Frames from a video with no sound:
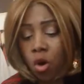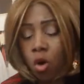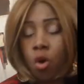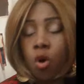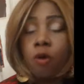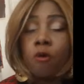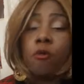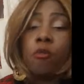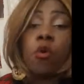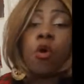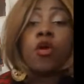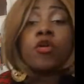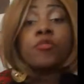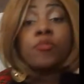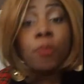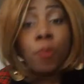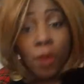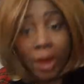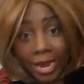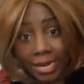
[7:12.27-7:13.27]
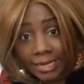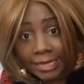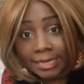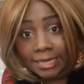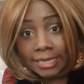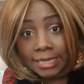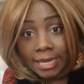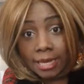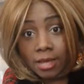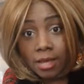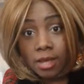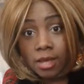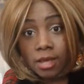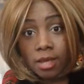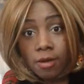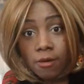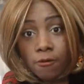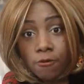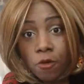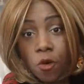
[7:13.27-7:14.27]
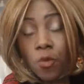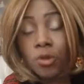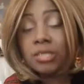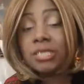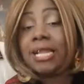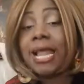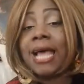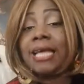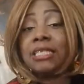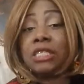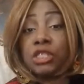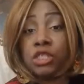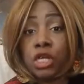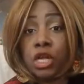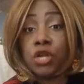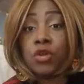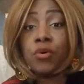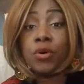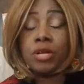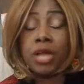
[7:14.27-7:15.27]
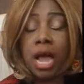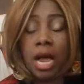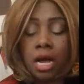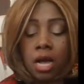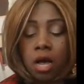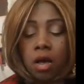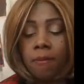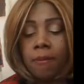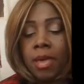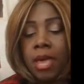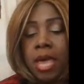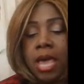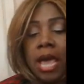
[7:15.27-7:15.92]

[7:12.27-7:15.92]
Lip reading: or WordPress/DeshaeNior.com.